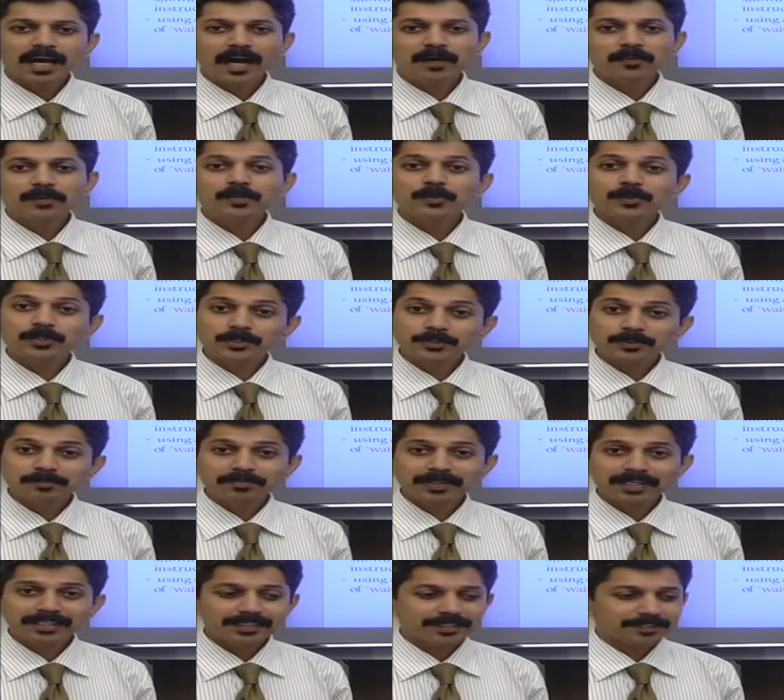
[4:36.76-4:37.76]
How are you going to
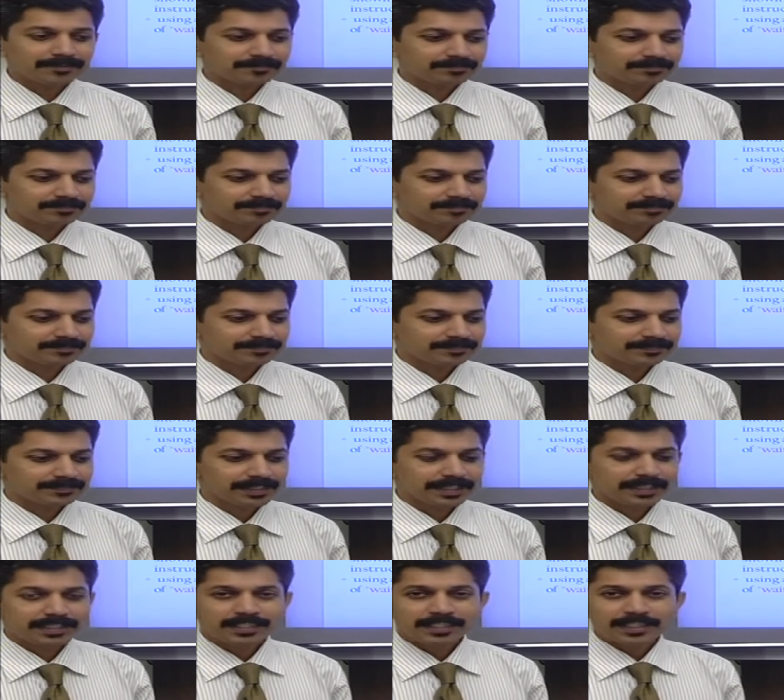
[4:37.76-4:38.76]
apply that?
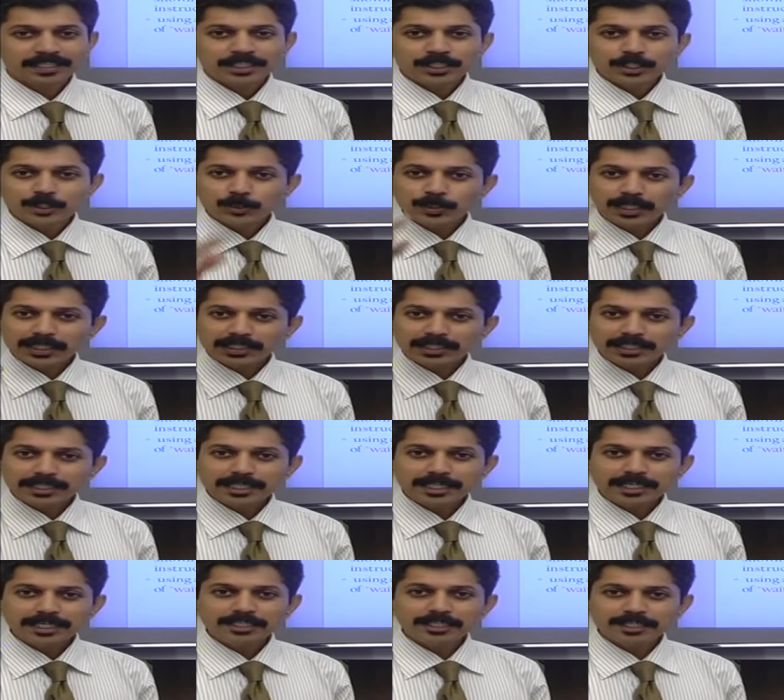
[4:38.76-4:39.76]
You can
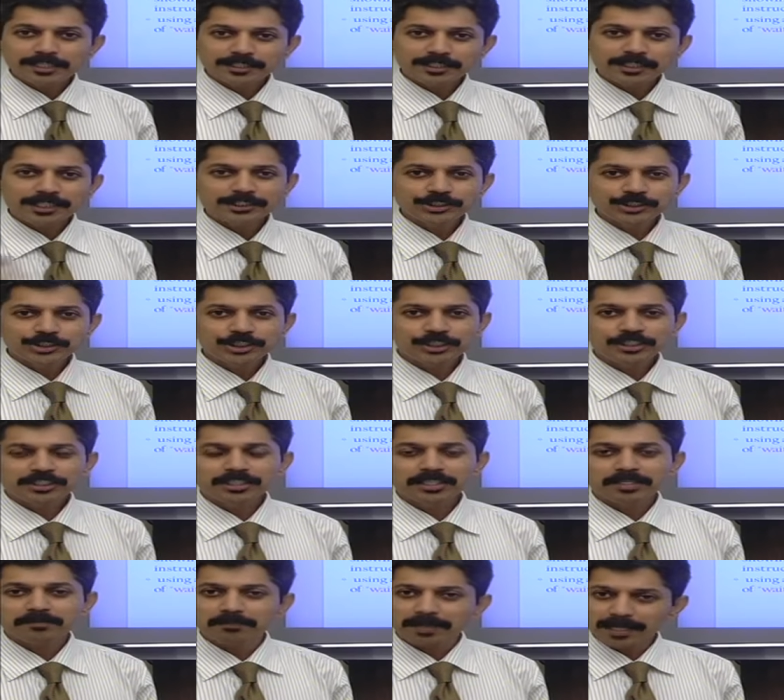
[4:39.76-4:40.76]
gain
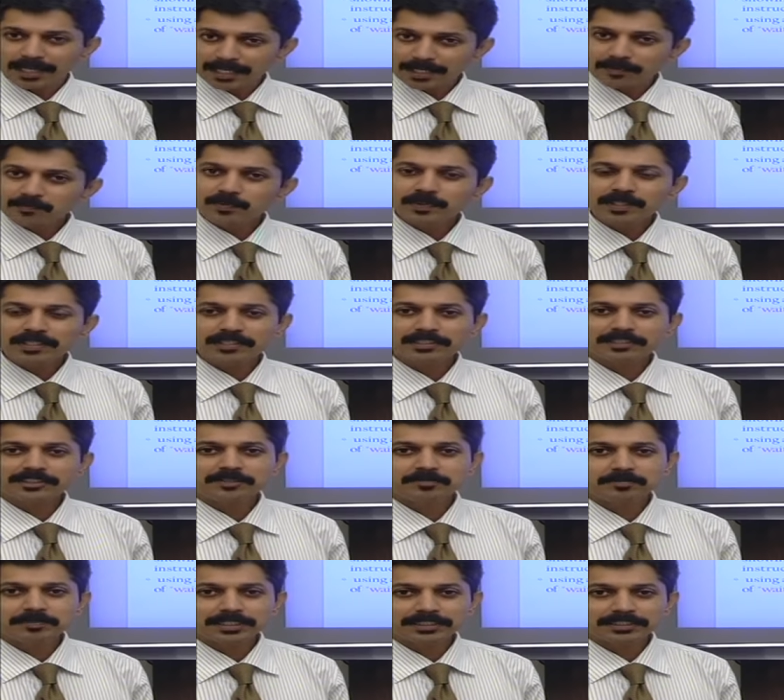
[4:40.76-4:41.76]
attention by
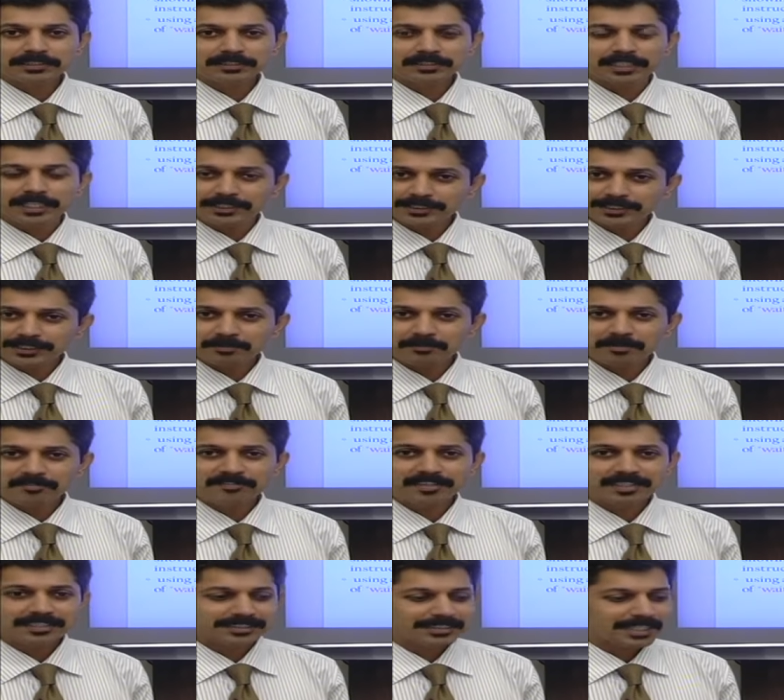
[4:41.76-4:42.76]
various means, and some
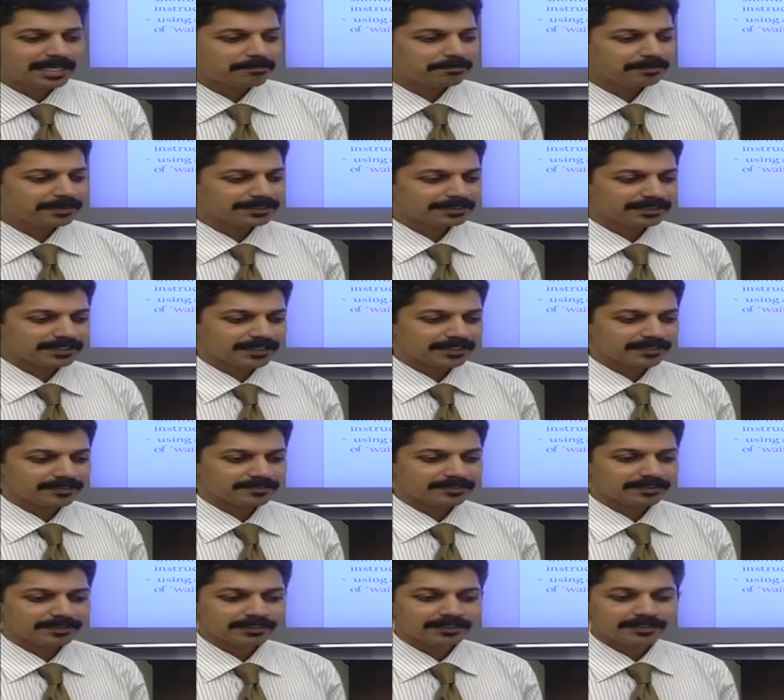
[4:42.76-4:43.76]
of the examples are
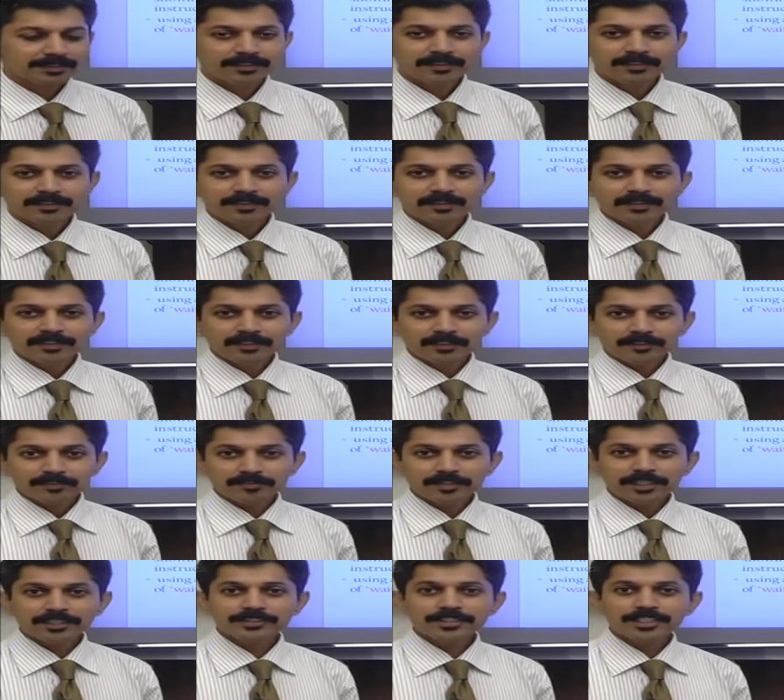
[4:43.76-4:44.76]

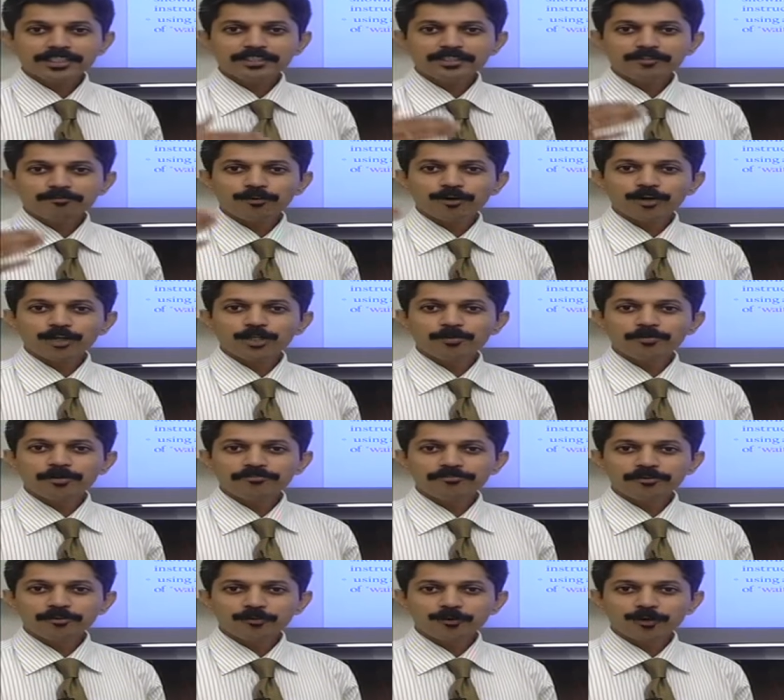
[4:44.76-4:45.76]
raising the volume
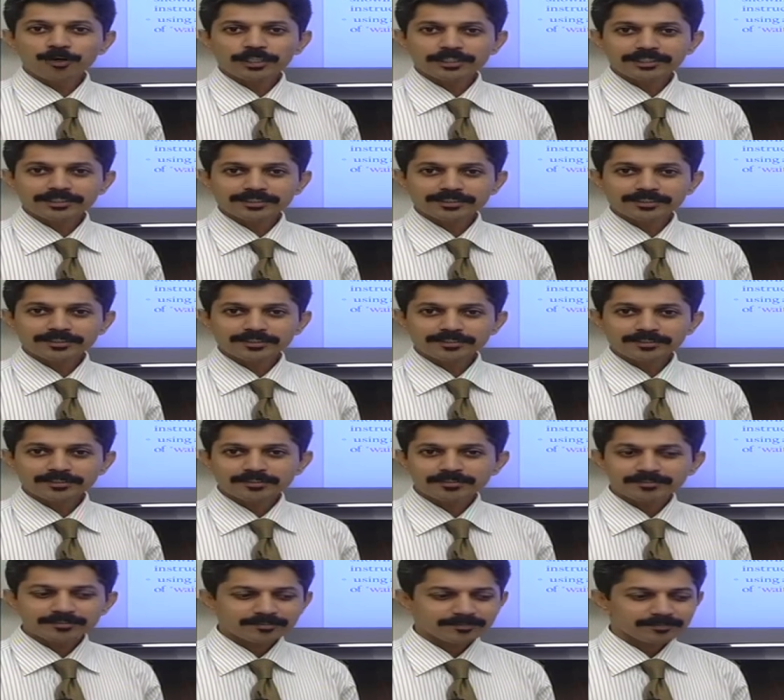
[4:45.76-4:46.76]
of your
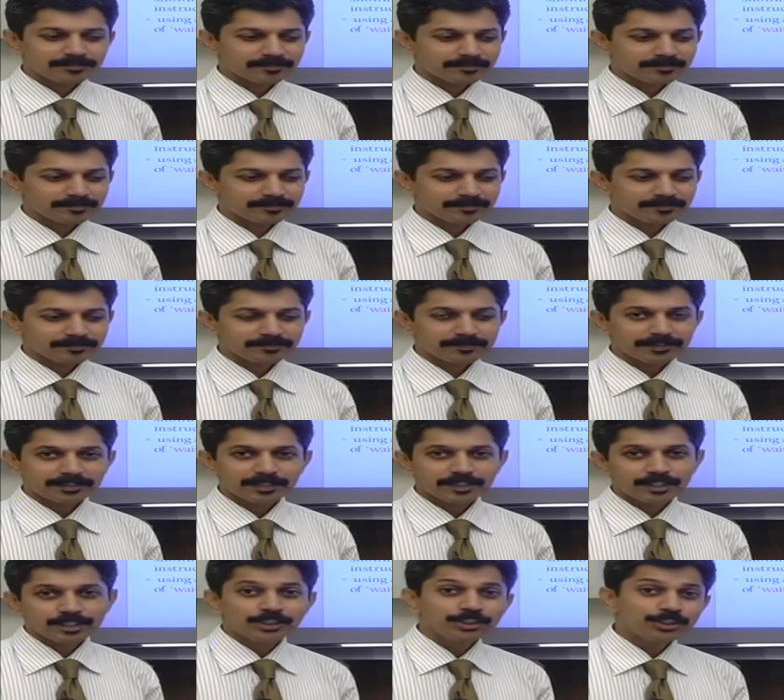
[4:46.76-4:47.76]
voice,
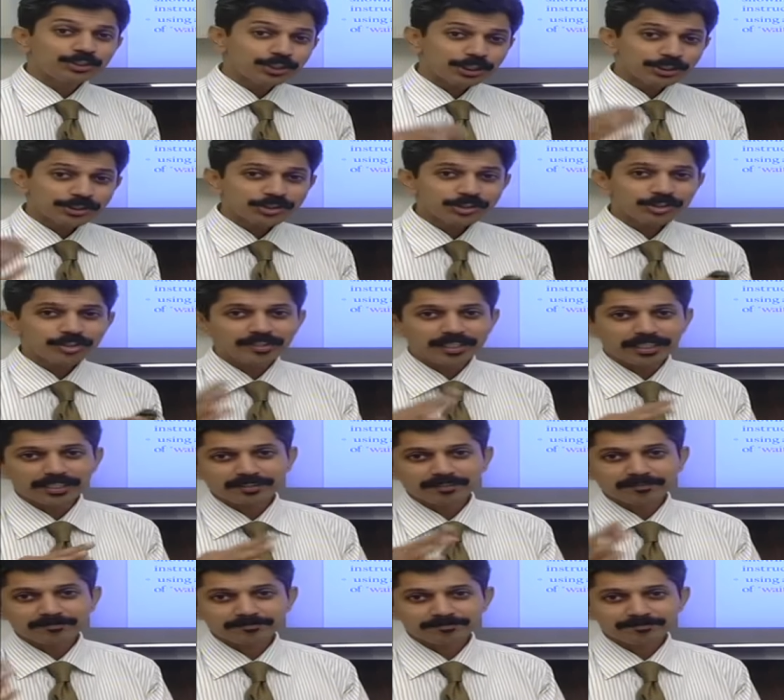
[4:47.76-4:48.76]

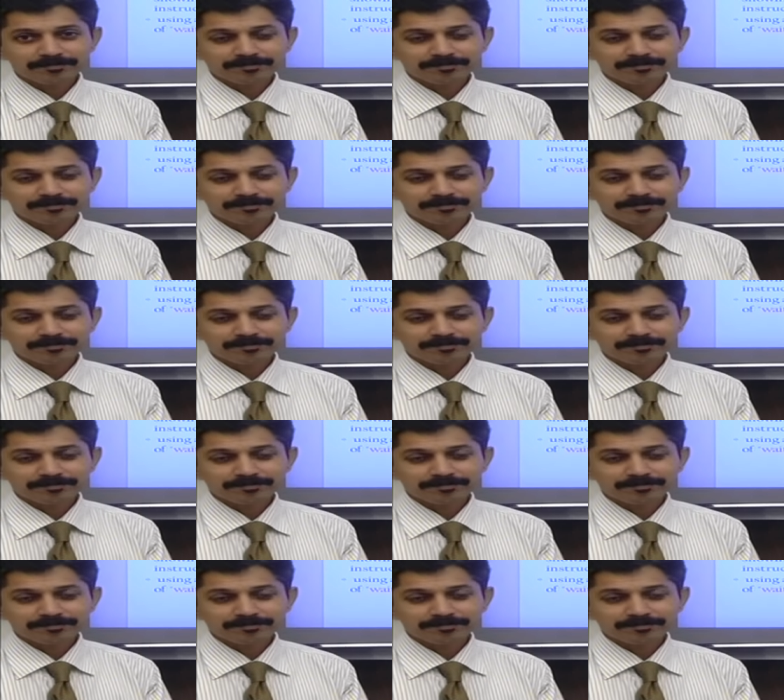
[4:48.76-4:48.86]
gesturing,